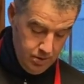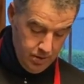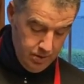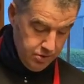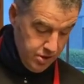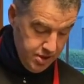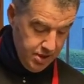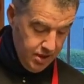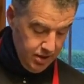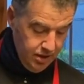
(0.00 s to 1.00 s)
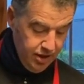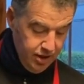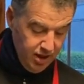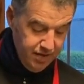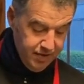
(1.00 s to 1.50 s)
I was going to say,
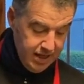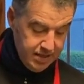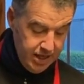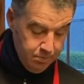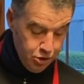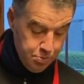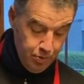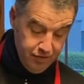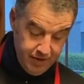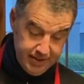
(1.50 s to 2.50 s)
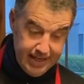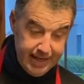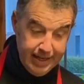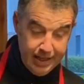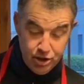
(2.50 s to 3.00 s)
you leave that tablespoon for
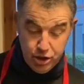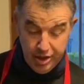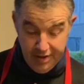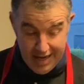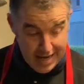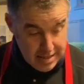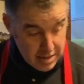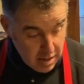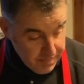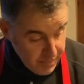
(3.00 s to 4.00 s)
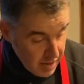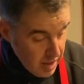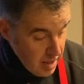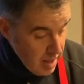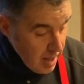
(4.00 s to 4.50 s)
decoration at the end.
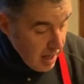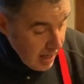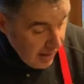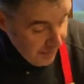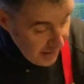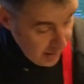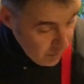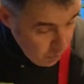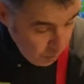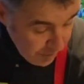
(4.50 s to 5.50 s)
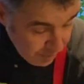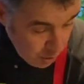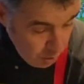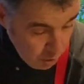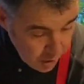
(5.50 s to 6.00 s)
And then we've
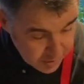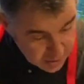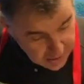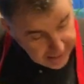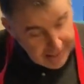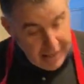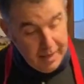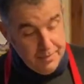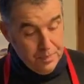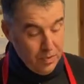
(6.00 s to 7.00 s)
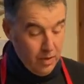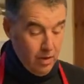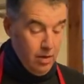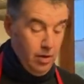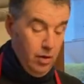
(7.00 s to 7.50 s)
got
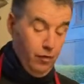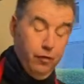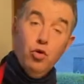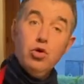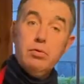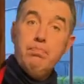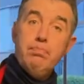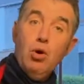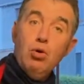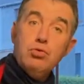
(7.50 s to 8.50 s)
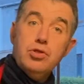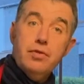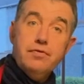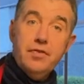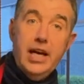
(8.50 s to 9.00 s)
4 balls
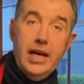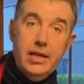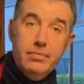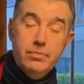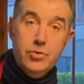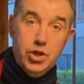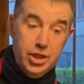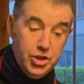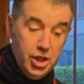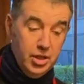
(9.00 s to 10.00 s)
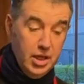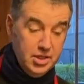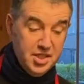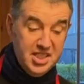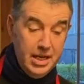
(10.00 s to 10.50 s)
of ginger,
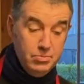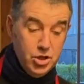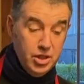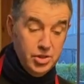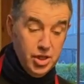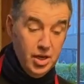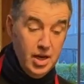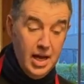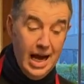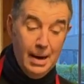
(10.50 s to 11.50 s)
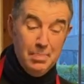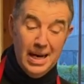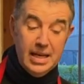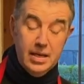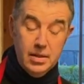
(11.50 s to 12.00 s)
stem ginger. I
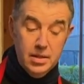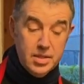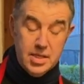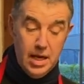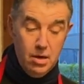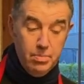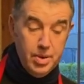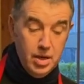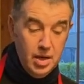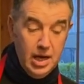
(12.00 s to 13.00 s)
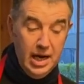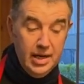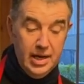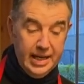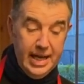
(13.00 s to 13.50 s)
buy it in the syrup,
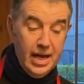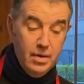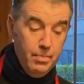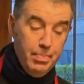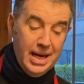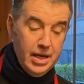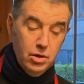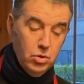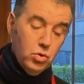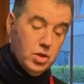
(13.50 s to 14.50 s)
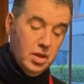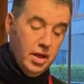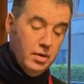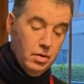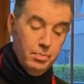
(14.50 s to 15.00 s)
and again, it
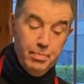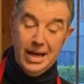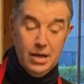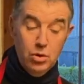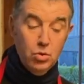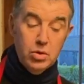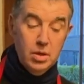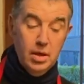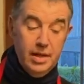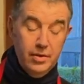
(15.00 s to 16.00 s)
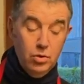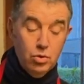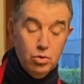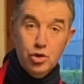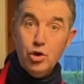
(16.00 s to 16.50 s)
locally, at the
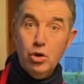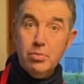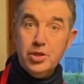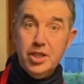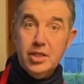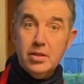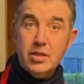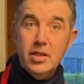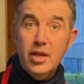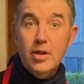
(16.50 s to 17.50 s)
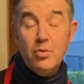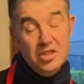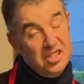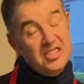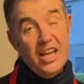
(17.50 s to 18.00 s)
local shop, Shearers,
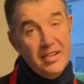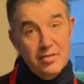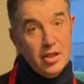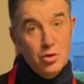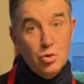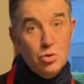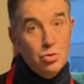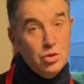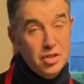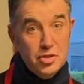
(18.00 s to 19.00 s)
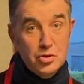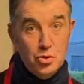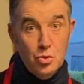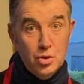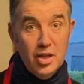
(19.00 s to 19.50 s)
which is definitely local because it's
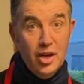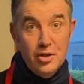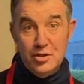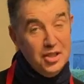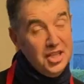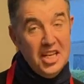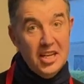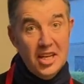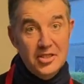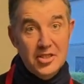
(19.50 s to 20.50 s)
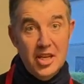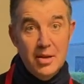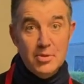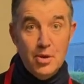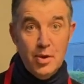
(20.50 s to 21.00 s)
only 189
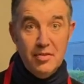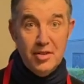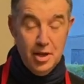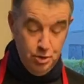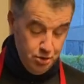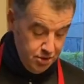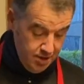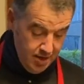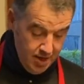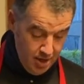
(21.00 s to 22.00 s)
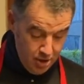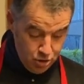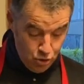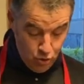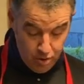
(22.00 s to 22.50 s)
steps away from the house.
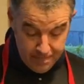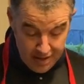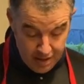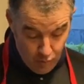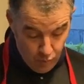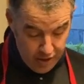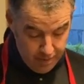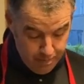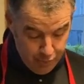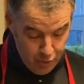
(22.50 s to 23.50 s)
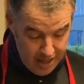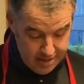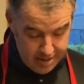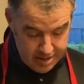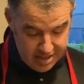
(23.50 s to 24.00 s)
So we put
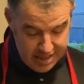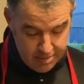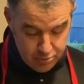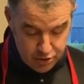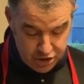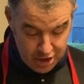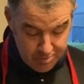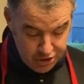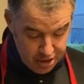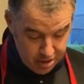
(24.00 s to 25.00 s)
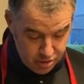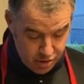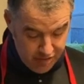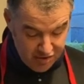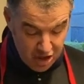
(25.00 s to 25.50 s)
in the stem ginger, so
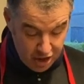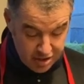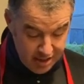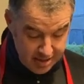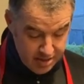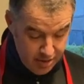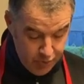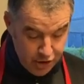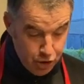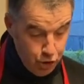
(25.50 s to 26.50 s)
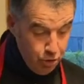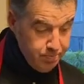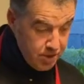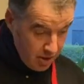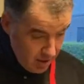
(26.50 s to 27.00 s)
you've cut it into wee
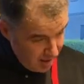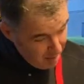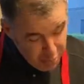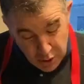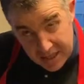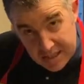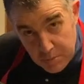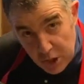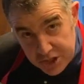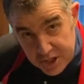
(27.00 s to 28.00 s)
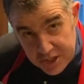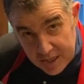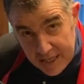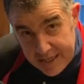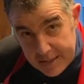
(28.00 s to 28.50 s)
cubes. Put in as much as you
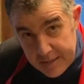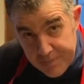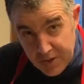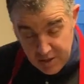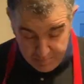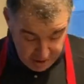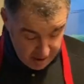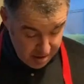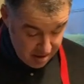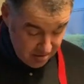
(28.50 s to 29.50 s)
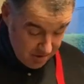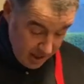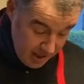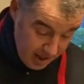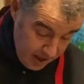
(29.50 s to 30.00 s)
like because
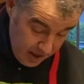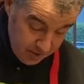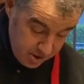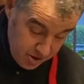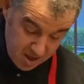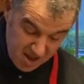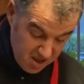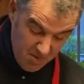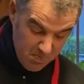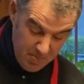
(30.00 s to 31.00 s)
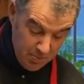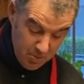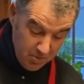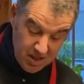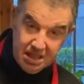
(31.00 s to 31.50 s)
I was going to say some
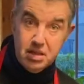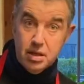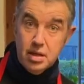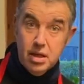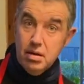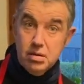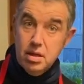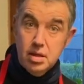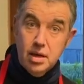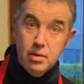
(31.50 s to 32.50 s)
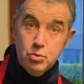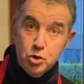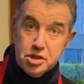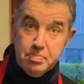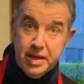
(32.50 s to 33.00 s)
people like it kind of more
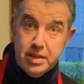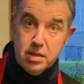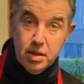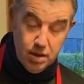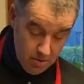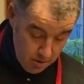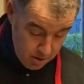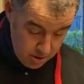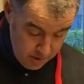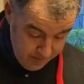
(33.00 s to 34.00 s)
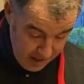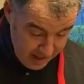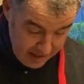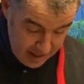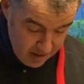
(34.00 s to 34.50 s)
spicy than others.
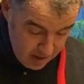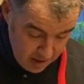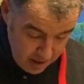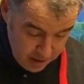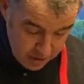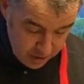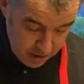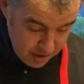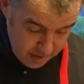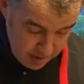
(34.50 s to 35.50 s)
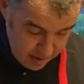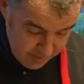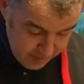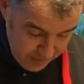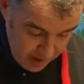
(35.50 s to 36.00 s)
And then just
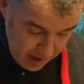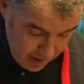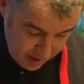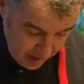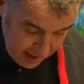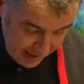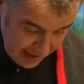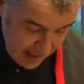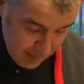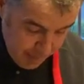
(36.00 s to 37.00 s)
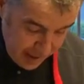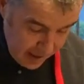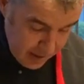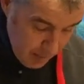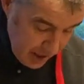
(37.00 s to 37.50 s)
again
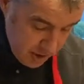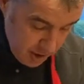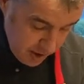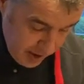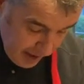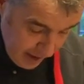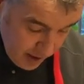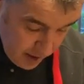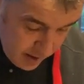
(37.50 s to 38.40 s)
bring the mixture together.